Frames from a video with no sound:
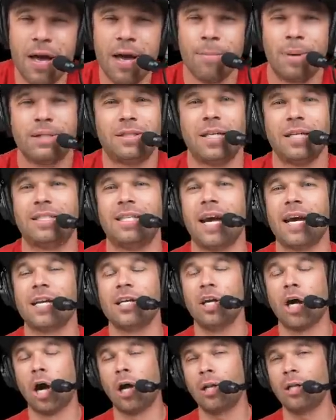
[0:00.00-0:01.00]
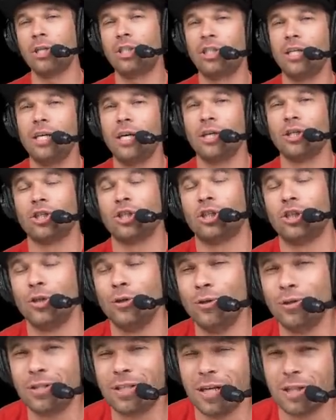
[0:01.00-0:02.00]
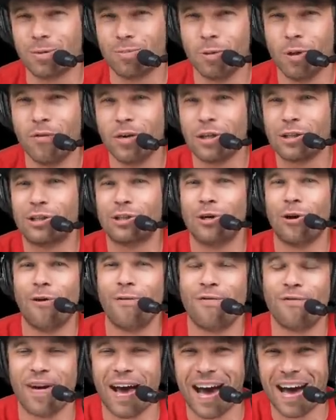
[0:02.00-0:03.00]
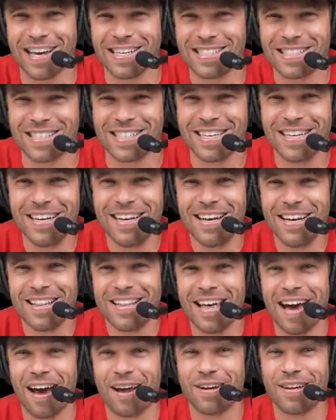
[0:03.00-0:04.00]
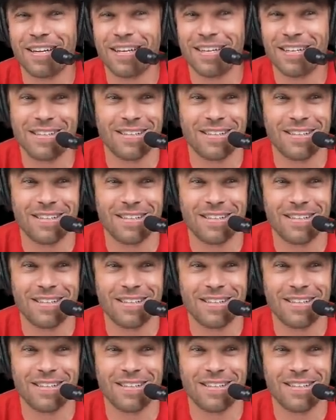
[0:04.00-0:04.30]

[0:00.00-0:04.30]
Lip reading: but the technology in shoes is moving so fast that